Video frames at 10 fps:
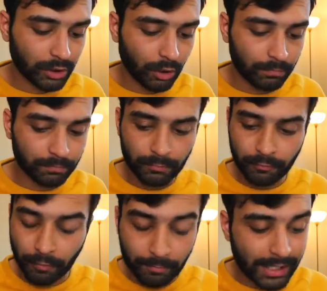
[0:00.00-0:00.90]
So
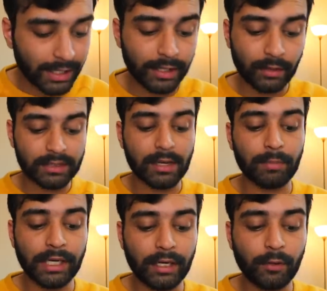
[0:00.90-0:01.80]
for me, it is
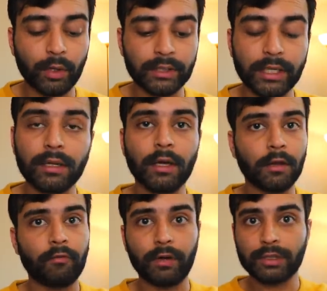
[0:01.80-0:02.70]
completely worth it.
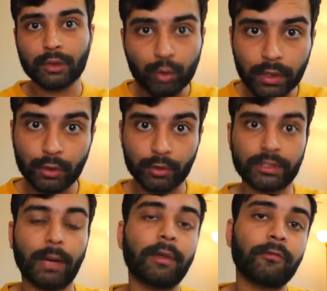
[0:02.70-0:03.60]
For a student who's
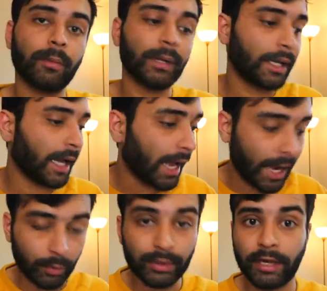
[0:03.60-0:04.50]
coming from India,
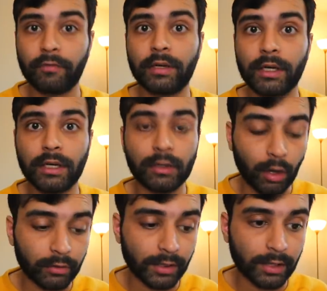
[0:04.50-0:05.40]
I would definitely
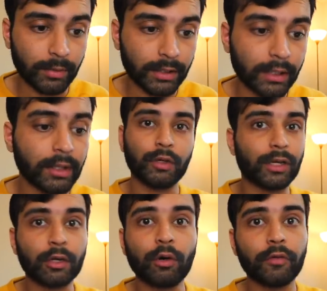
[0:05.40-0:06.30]
not recommend it. You
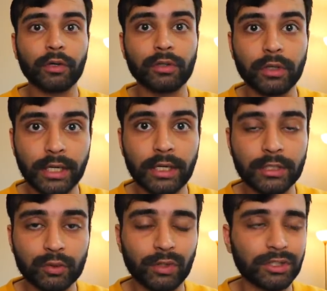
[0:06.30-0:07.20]
can go for a 13
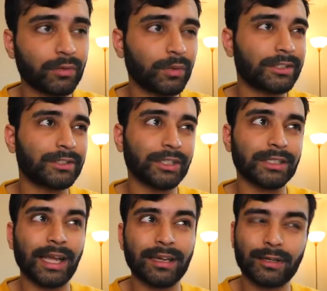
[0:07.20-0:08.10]
inch version, which
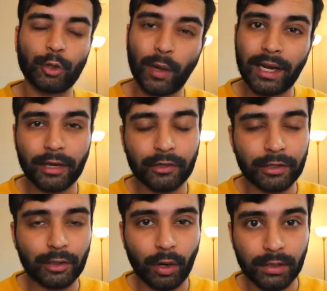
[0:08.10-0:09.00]
is like
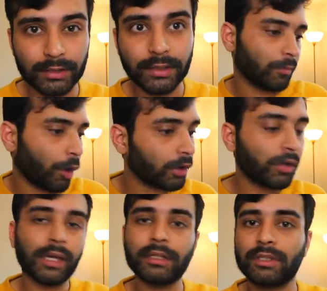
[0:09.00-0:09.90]
$1,200, or
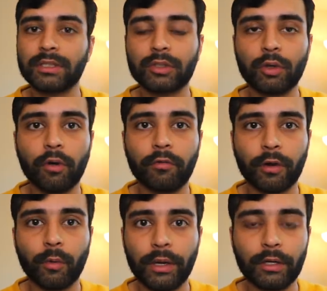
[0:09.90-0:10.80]
you can just go for
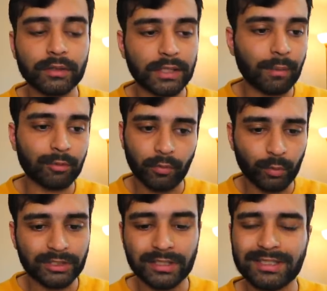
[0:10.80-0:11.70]
a Windows laptop,
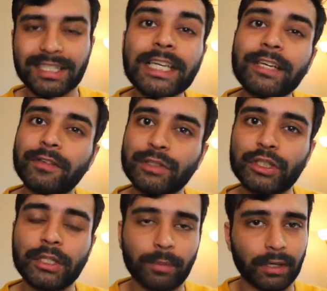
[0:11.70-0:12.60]
which is even
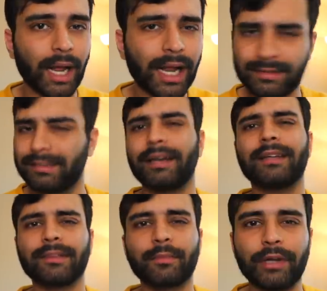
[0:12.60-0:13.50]
cheaper. And there are
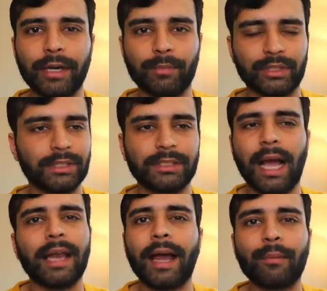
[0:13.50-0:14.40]
some great machines
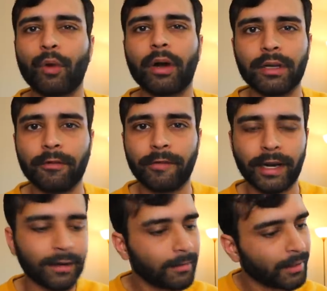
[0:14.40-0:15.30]
and I'm not in a
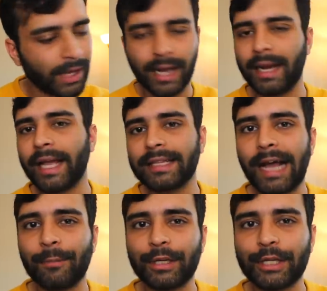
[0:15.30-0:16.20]
fight. I like the
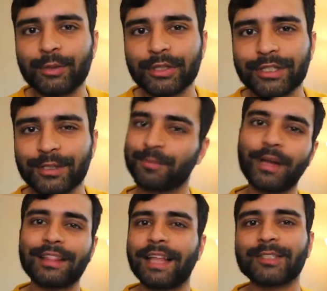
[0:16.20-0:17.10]
Apple ecosystem
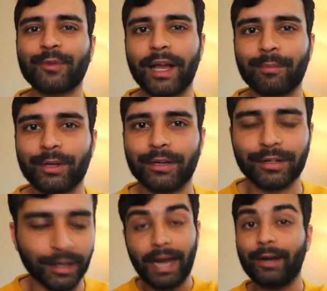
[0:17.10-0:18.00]
and that's why I'm here.
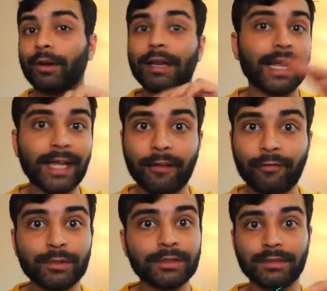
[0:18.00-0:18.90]
I don't like
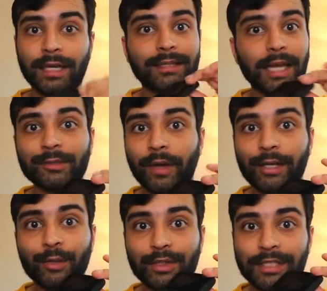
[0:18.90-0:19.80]
iPhones and that's why I
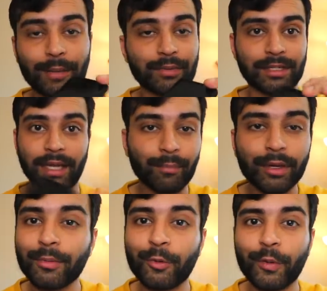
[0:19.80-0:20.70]
use Samsung. I'm
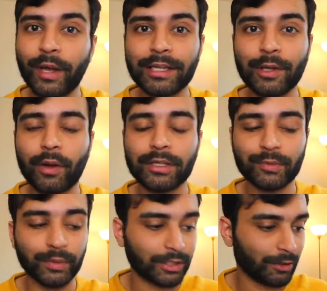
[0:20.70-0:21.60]
gonna be very
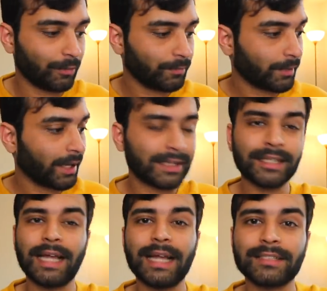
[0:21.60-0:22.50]
honest with you. I
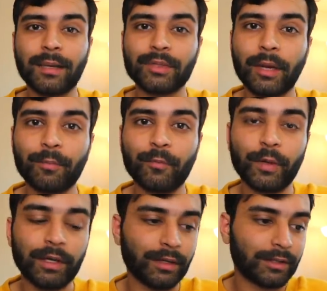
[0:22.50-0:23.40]
think that sums up
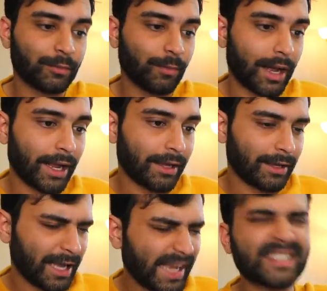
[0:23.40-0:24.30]
with my
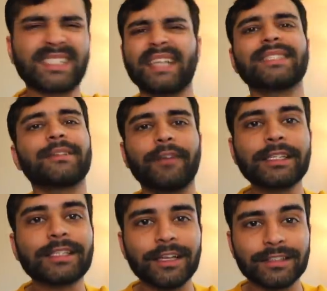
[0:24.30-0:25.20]
extensive,
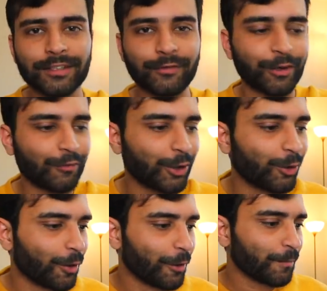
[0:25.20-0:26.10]
extensive review